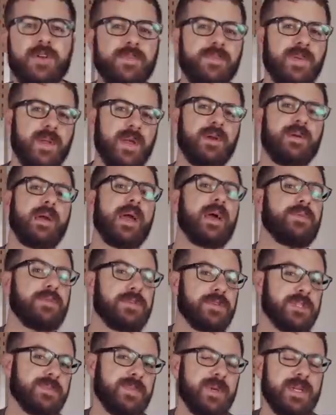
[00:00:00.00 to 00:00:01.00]
can play around
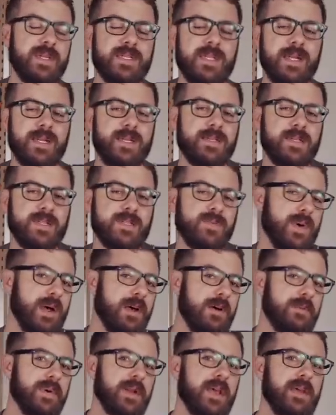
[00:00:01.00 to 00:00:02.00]
with the speed settings as
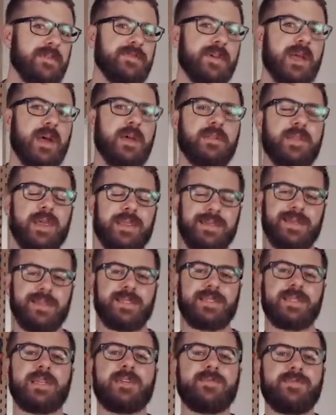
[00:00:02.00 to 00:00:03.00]
well, but I found that the
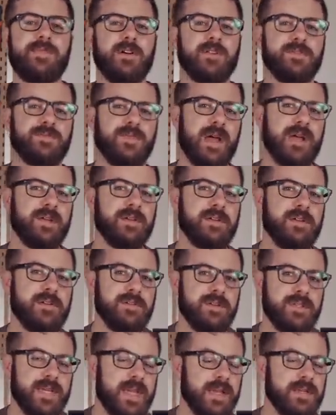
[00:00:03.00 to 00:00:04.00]
default
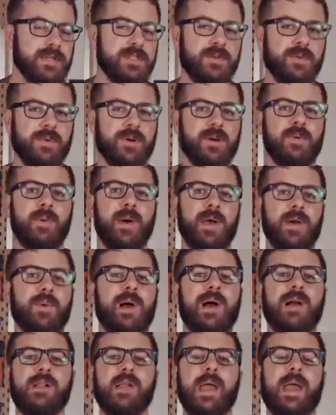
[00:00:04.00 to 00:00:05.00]
values tend to work quite
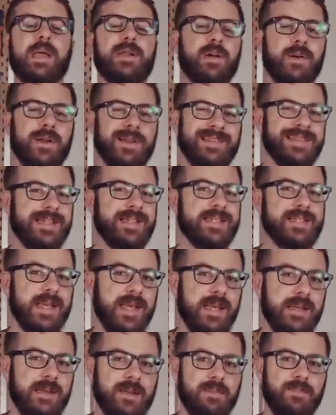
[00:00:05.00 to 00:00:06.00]
well and are at least
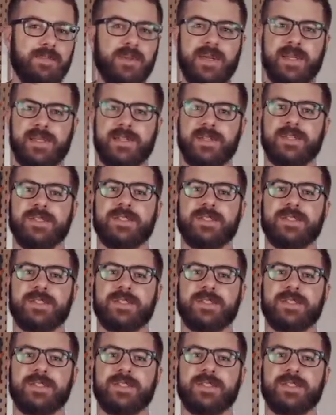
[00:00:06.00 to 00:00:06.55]
a good place to